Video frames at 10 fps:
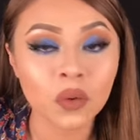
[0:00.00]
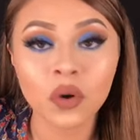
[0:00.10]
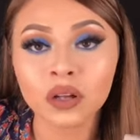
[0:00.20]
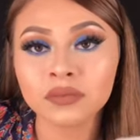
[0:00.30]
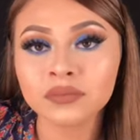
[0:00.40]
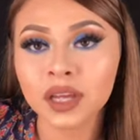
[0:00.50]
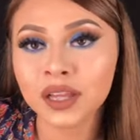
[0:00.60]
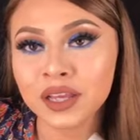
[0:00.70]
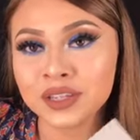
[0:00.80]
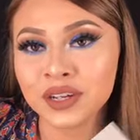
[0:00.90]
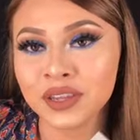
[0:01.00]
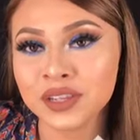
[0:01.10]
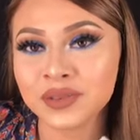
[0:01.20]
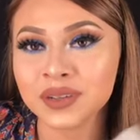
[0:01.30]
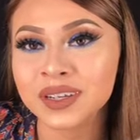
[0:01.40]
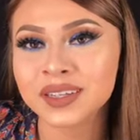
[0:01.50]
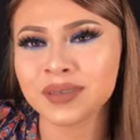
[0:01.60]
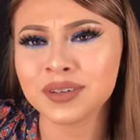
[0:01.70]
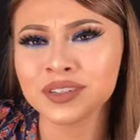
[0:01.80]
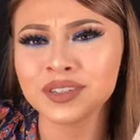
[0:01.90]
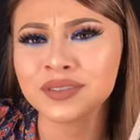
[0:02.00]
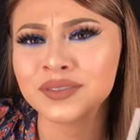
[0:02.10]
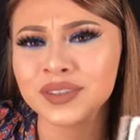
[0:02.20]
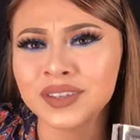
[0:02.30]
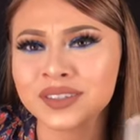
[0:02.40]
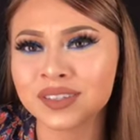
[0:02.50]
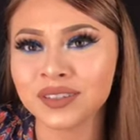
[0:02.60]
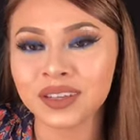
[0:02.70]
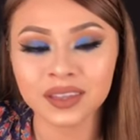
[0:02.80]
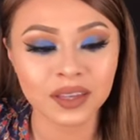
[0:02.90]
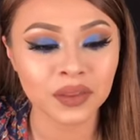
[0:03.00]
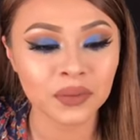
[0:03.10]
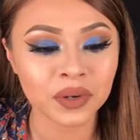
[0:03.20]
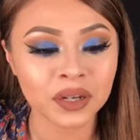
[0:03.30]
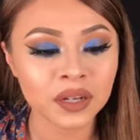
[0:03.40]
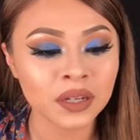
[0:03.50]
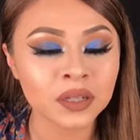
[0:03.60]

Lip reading: Well, at least on this one, because I'm not sure if you can still get the other one.